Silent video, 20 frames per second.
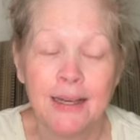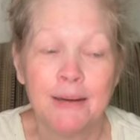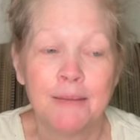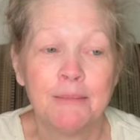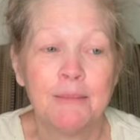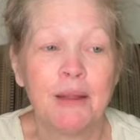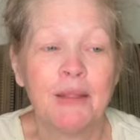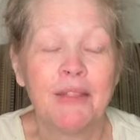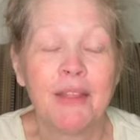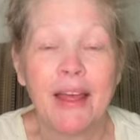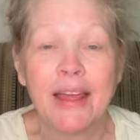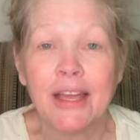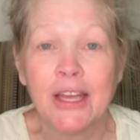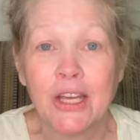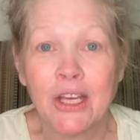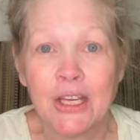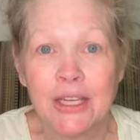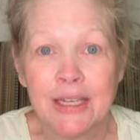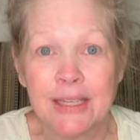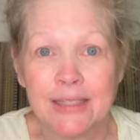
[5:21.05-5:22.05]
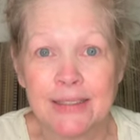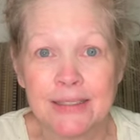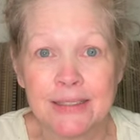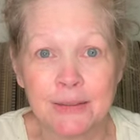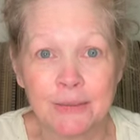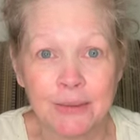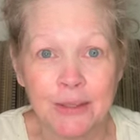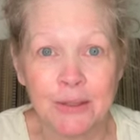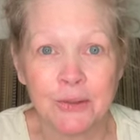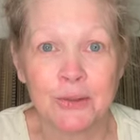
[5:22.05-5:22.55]
But thank goodness
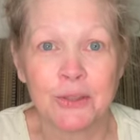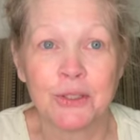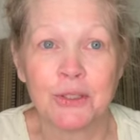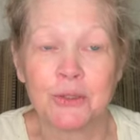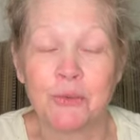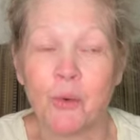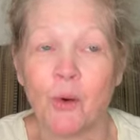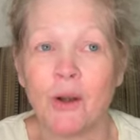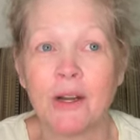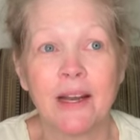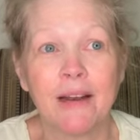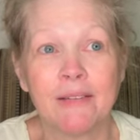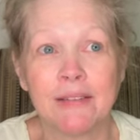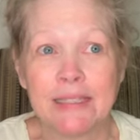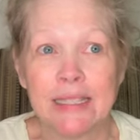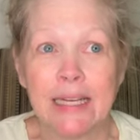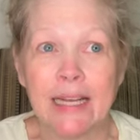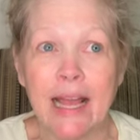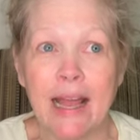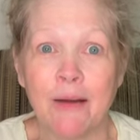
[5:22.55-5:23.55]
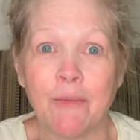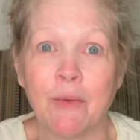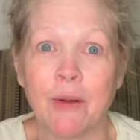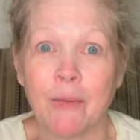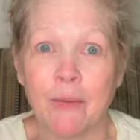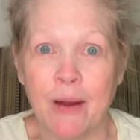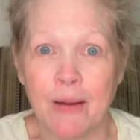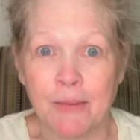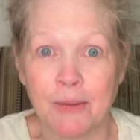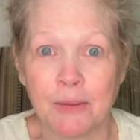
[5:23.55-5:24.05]
the realtors worked everything out and we
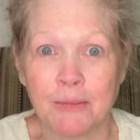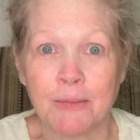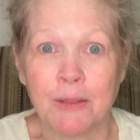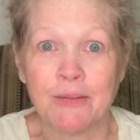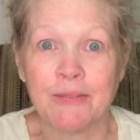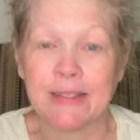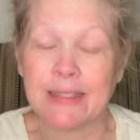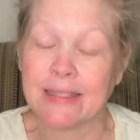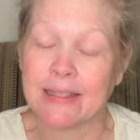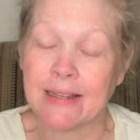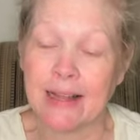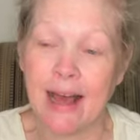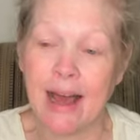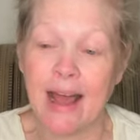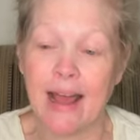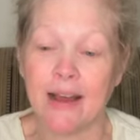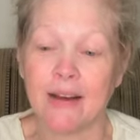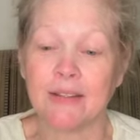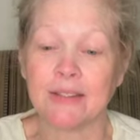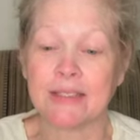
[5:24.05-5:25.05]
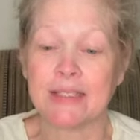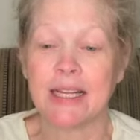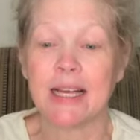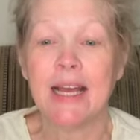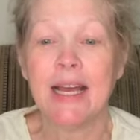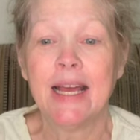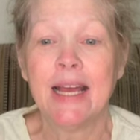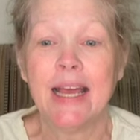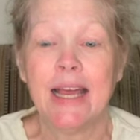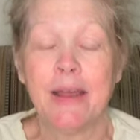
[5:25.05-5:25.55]
were able to move into the house.
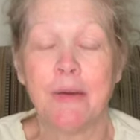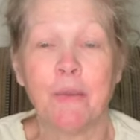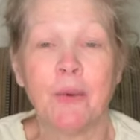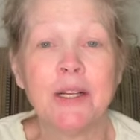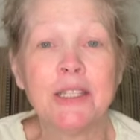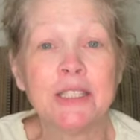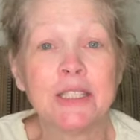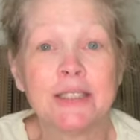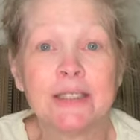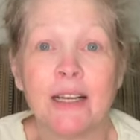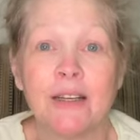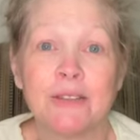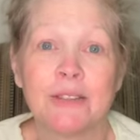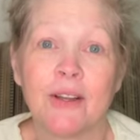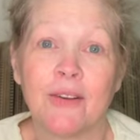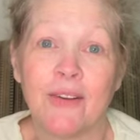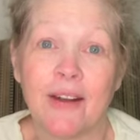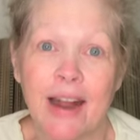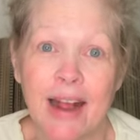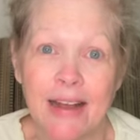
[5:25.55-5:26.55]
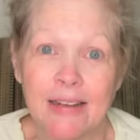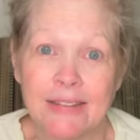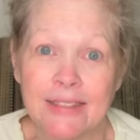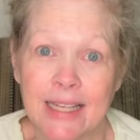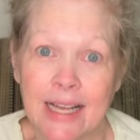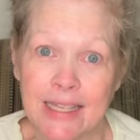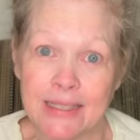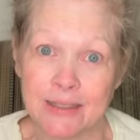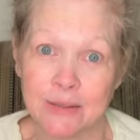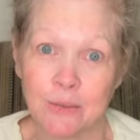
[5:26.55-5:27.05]
And we just closed on our house
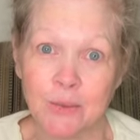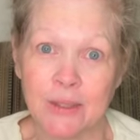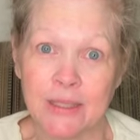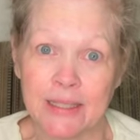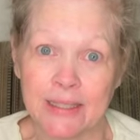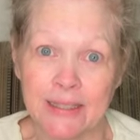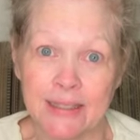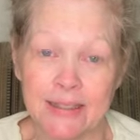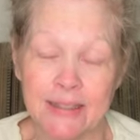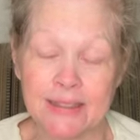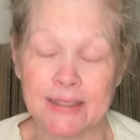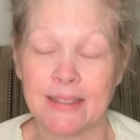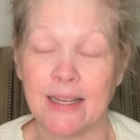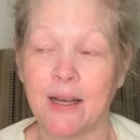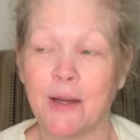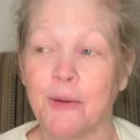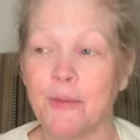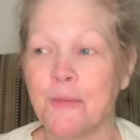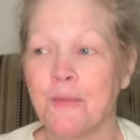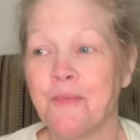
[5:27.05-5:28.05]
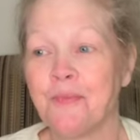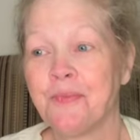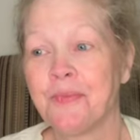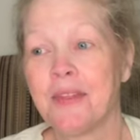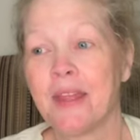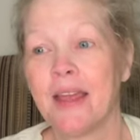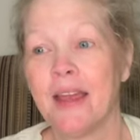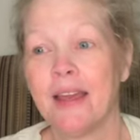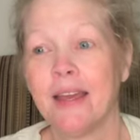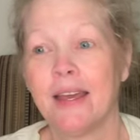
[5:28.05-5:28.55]
last week. So
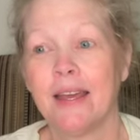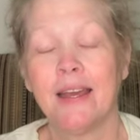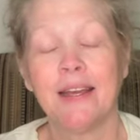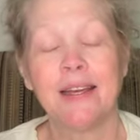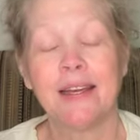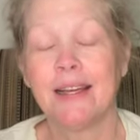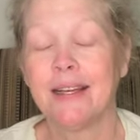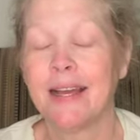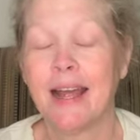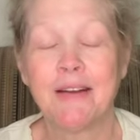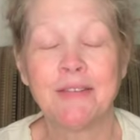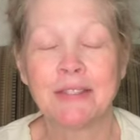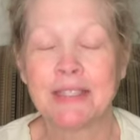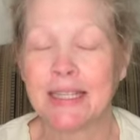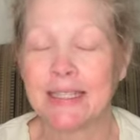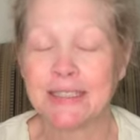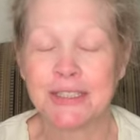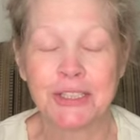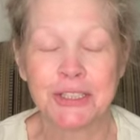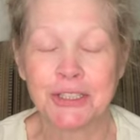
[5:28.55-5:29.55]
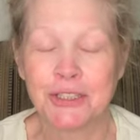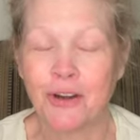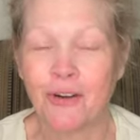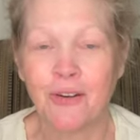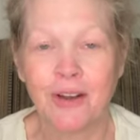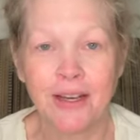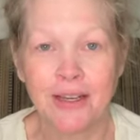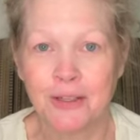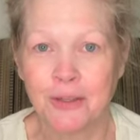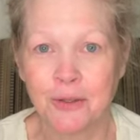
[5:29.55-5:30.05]
everything's just
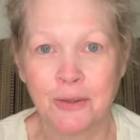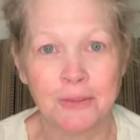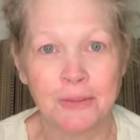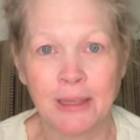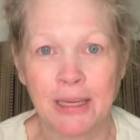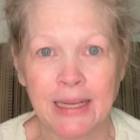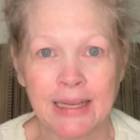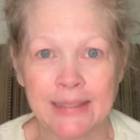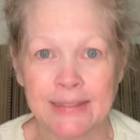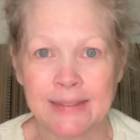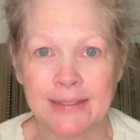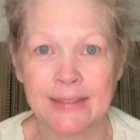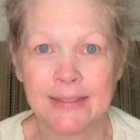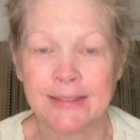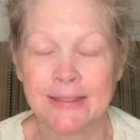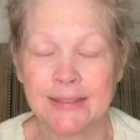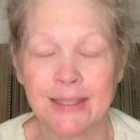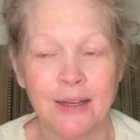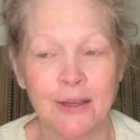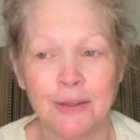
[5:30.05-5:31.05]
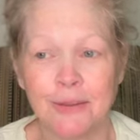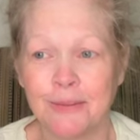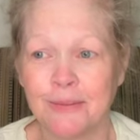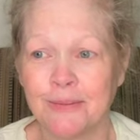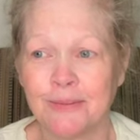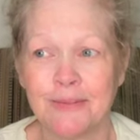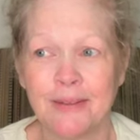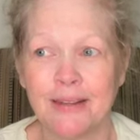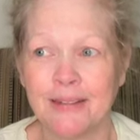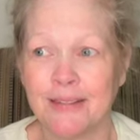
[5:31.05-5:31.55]
turned into a blessing. So,
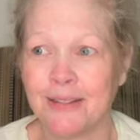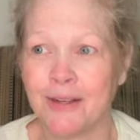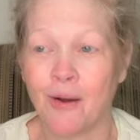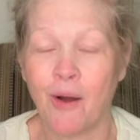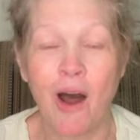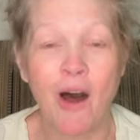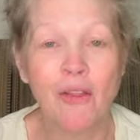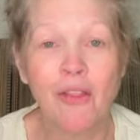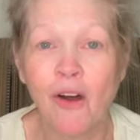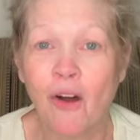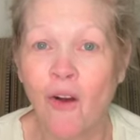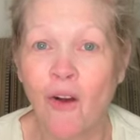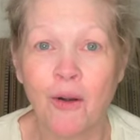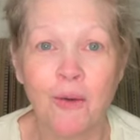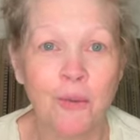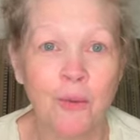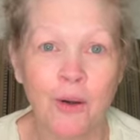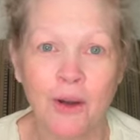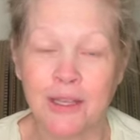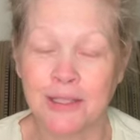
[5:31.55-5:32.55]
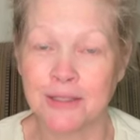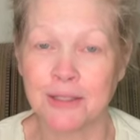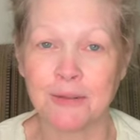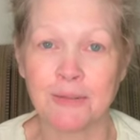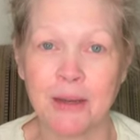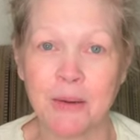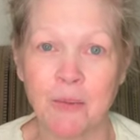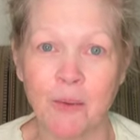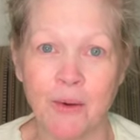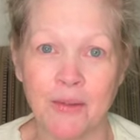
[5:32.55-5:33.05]
you know, all the hard work is going
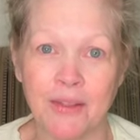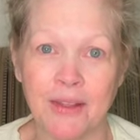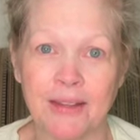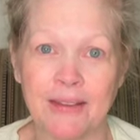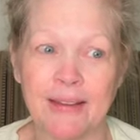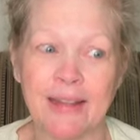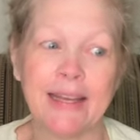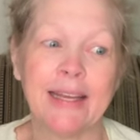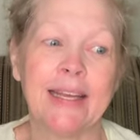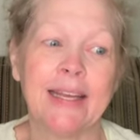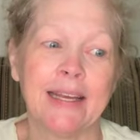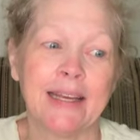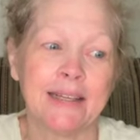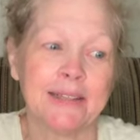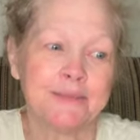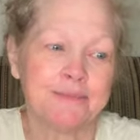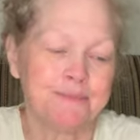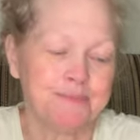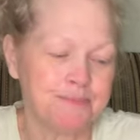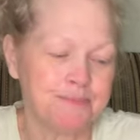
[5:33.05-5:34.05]
to be worth it in the end.